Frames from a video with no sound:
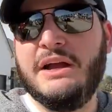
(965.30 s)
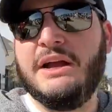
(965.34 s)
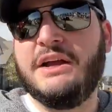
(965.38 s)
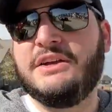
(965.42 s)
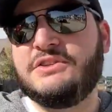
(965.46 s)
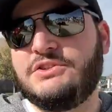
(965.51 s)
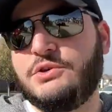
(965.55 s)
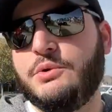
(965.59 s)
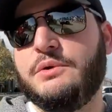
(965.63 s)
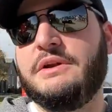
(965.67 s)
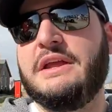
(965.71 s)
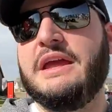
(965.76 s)

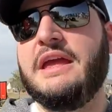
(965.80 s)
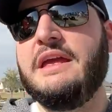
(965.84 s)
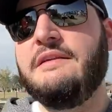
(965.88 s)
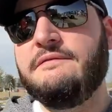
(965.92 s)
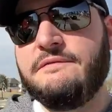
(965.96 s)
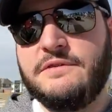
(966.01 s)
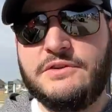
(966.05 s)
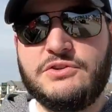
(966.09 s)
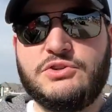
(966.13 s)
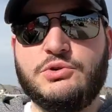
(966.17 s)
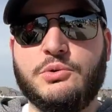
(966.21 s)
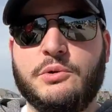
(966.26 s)
So an
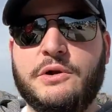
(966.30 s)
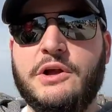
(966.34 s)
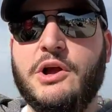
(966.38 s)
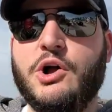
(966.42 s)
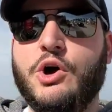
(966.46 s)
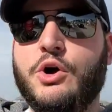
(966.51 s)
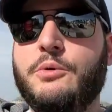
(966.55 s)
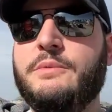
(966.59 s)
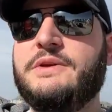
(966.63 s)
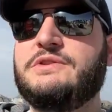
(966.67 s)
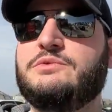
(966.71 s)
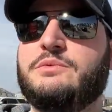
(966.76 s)
inventory
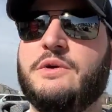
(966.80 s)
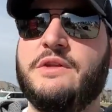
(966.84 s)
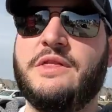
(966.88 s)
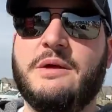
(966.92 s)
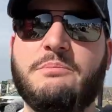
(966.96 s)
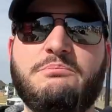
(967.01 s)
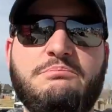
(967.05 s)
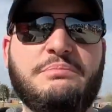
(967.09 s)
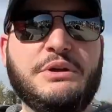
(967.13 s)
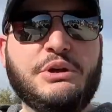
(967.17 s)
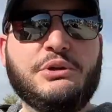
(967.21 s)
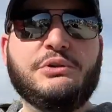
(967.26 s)
home is where the
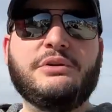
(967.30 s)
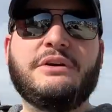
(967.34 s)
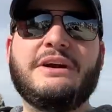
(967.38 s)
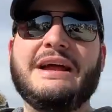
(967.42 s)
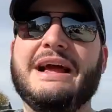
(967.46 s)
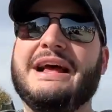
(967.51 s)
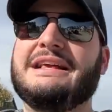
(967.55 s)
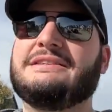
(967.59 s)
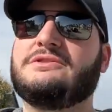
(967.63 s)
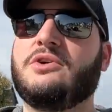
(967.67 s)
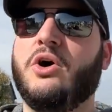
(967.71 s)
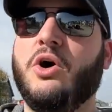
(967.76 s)
builder
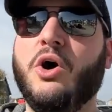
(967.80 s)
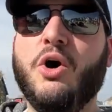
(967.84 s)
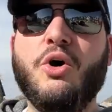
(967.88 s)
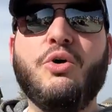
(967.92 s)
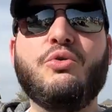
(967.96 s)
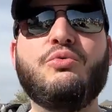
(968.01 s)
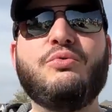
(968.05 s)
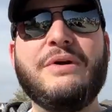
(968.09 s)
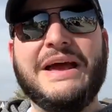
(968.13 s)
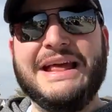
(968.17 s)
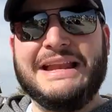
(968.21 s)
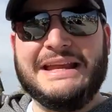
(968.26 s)
has
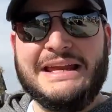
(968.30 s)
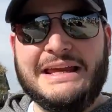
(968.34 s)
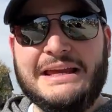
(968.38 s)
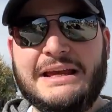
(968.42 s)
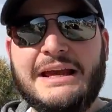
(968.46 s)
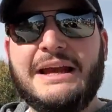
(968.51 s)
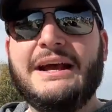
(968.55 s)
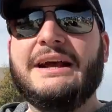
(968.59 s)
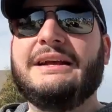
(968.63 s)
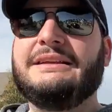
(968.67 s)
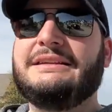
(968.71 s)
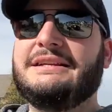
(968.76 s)
already
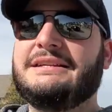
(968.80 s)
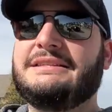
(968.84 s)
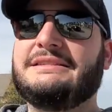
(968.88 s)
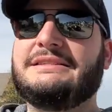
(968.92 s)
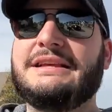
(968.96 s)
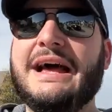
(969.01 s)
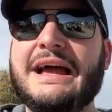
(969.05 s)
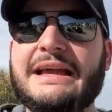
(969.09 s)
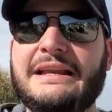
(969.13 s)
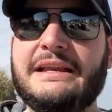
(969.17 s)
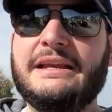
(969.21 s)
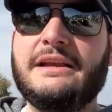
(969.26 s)

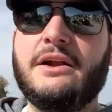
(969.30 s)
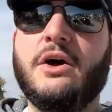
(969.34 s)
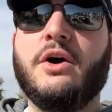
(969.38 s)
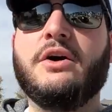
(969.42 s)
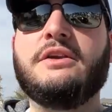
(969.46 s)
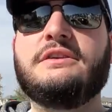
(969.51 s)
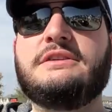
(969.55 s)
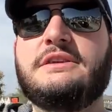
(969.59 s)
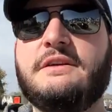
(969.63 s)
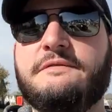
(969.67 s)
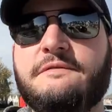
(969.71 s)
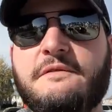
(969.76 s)
decided
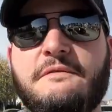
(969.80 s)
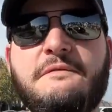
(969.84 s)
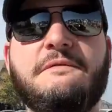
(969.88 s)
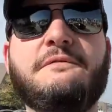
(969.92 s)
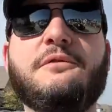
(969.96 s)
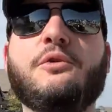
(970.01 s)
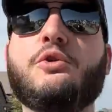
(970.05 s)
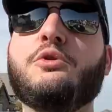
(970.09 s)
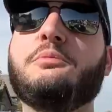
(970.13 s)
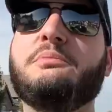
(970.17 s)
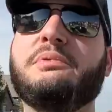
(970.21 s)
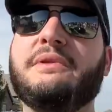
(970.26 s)
on different
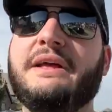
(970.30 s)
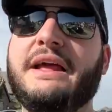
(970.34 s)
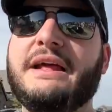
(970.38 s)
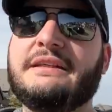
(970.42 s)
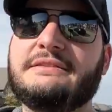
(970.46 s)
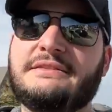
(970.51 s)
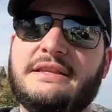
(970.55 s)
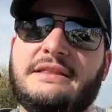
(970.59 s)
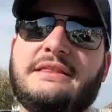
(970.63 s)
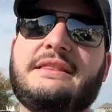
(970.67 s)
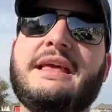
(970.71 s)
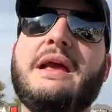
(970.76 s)
floor plans
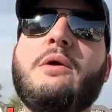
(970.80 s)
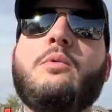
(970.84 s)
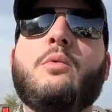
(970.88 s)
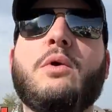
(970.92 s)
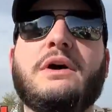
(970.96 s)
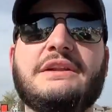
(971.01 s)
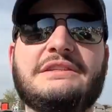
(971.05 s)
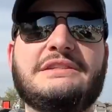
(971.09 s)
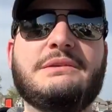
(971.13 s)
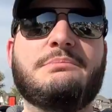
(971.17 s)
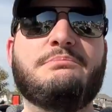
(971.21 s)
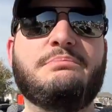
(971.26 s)
that they want
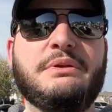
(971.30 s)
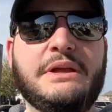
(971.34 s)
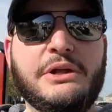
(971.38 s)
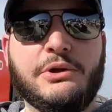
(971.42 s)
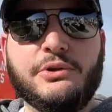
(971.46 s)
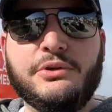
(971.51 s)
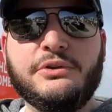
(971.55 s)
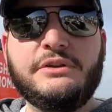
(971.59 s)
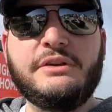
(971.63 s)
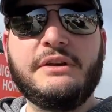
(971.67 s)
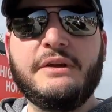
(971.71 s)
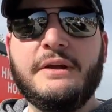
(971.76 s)
to
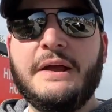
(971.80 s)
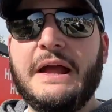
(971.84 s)
build,